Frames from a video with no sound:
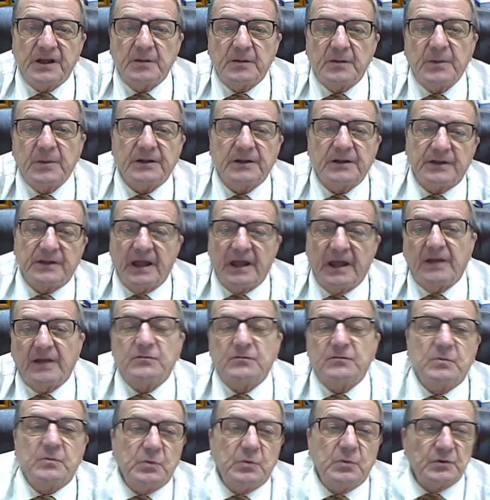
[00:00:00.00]
about the
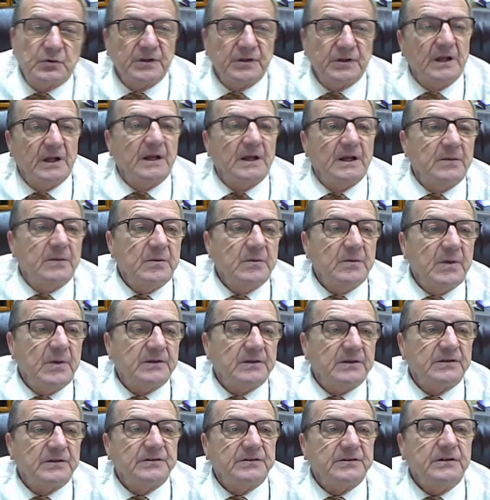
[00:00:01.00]
attributes. Let me make
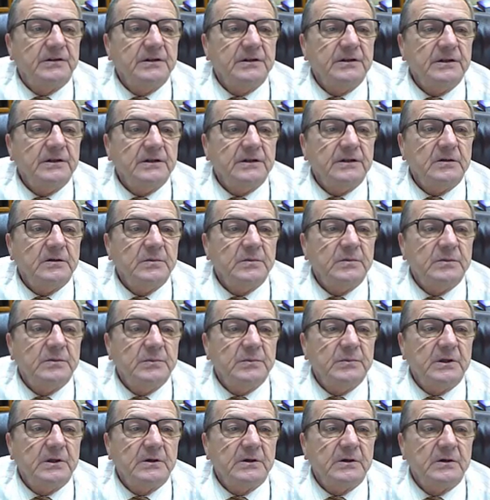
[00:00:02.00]
this a little bit
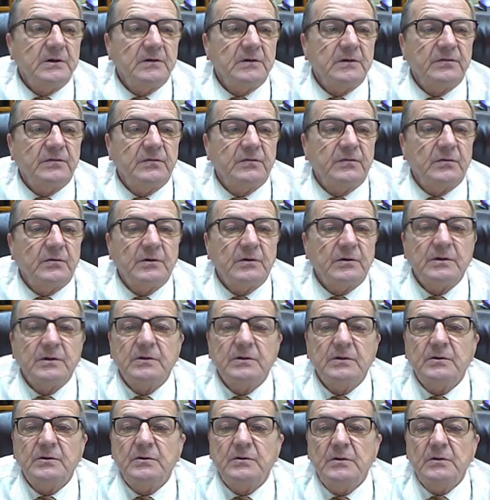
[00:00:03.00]
bigger here for
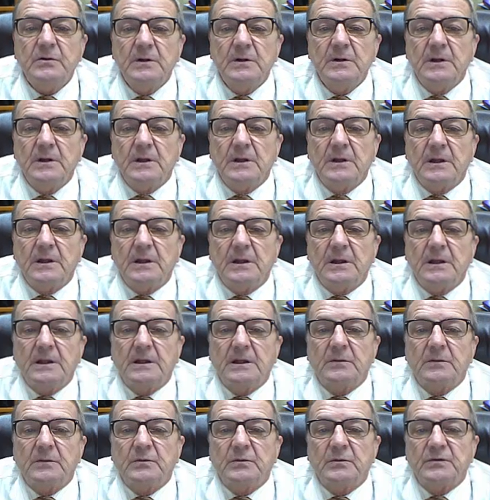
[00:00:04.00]
you,
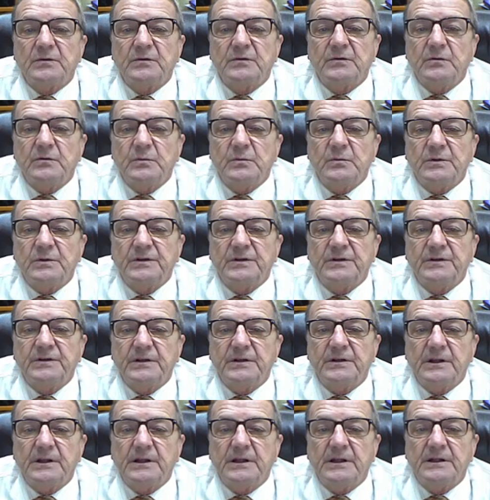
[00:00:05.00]
and we'll zoom this
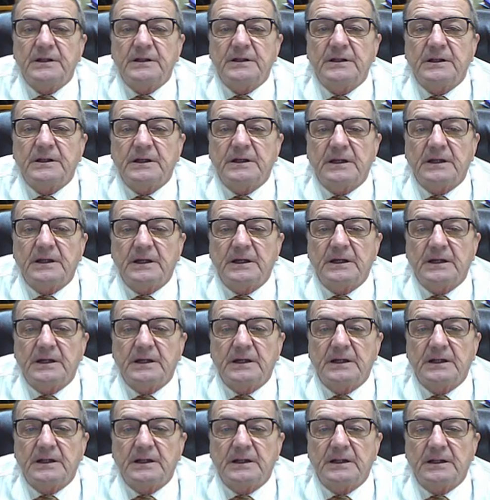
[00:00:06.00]
in
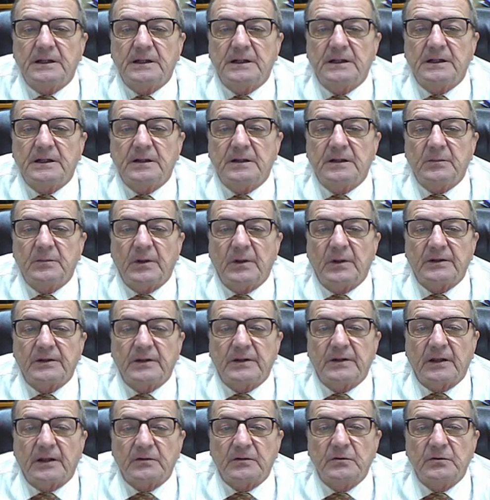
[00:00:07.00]
about
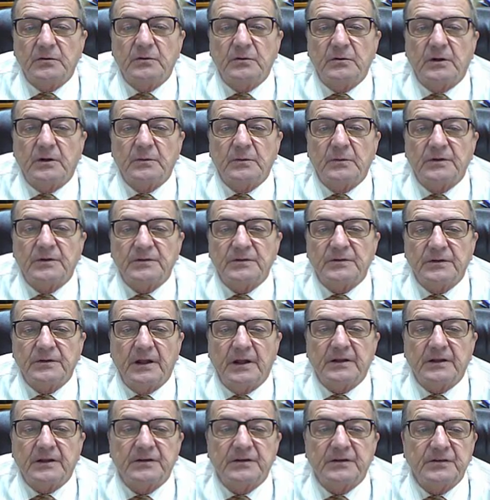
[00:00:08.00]
like 200, so now
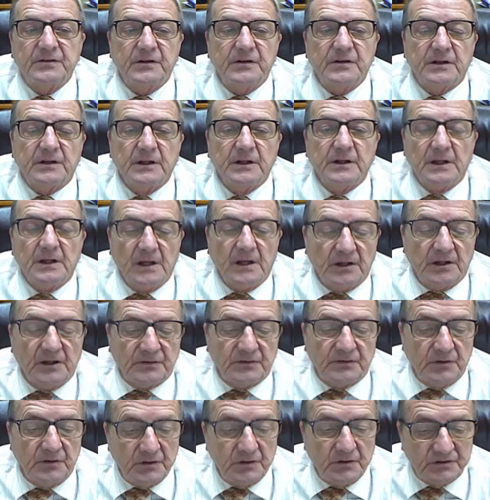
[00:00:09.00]
you can see it. So
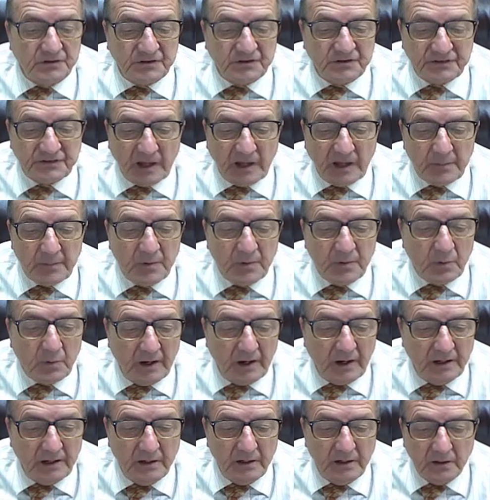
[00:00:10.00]
you could just stop me
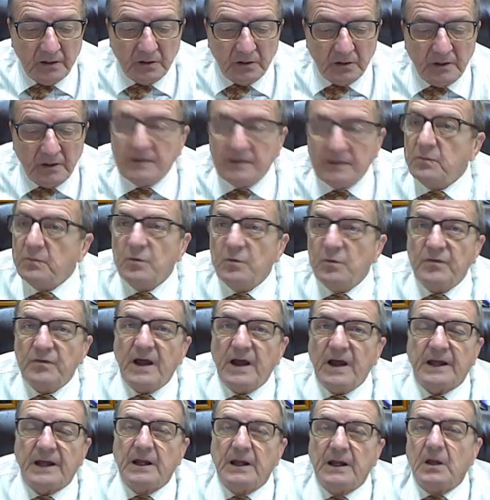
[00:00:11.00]
right here and then move
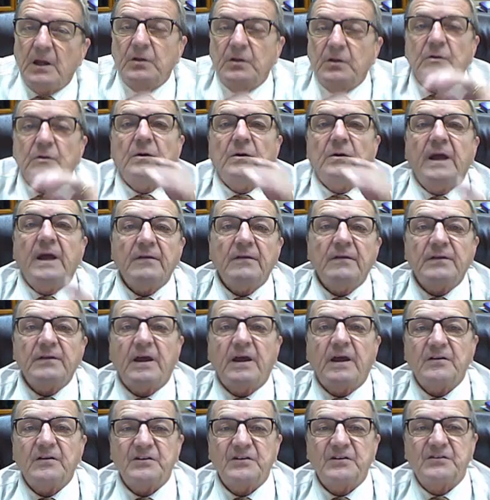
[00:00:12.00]
on. You don't have to
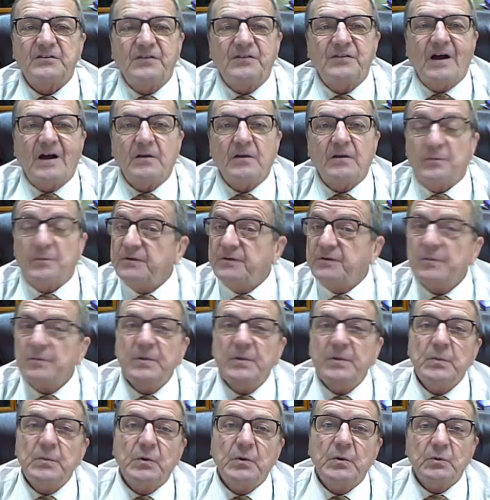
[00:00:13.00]
have to the volume. Some
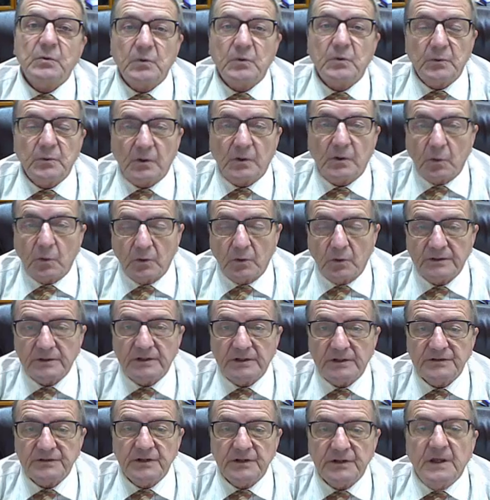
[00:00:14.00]
people will record
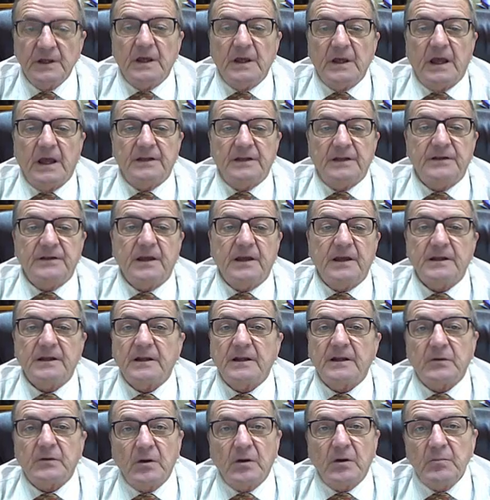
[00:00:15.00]
this and take it on
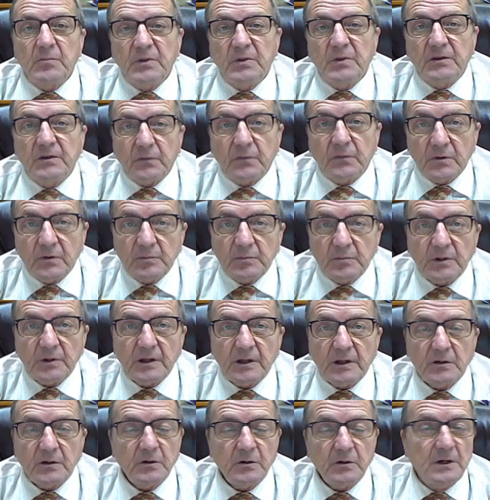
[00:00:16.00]
their MP3
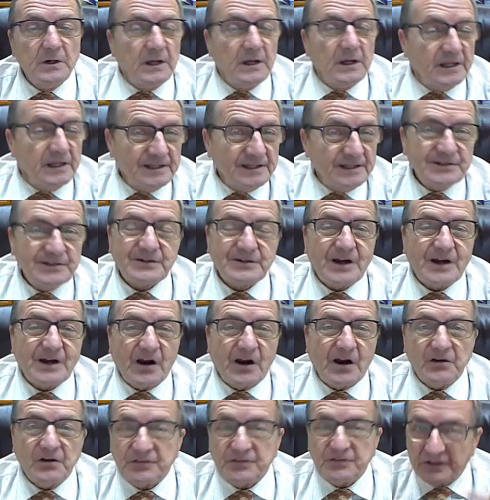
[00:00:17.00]
player in their
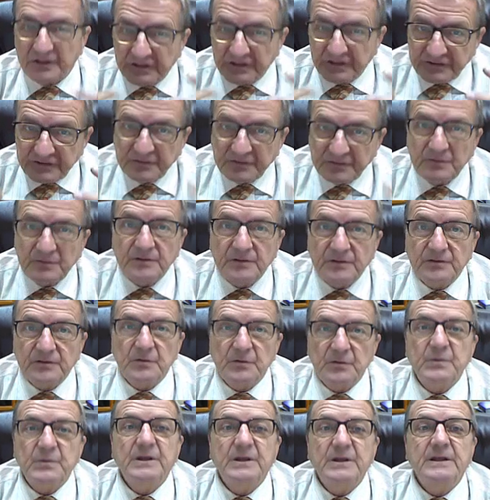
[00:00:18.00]
cars and listen to
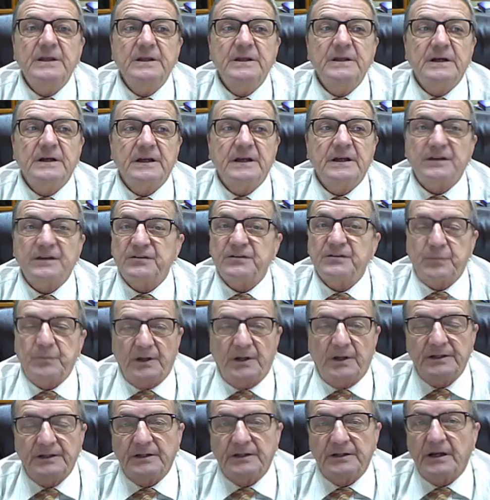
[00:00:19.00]
me
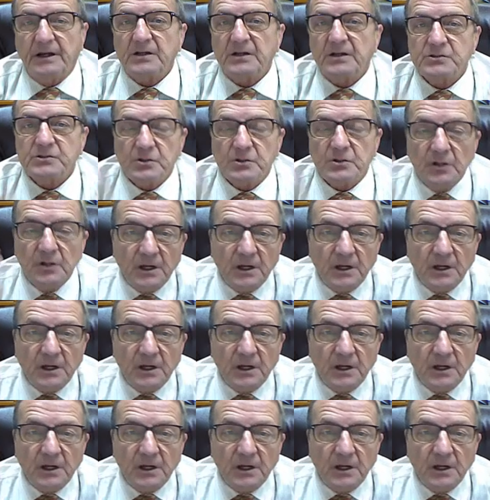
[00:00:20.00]
explain the lecture,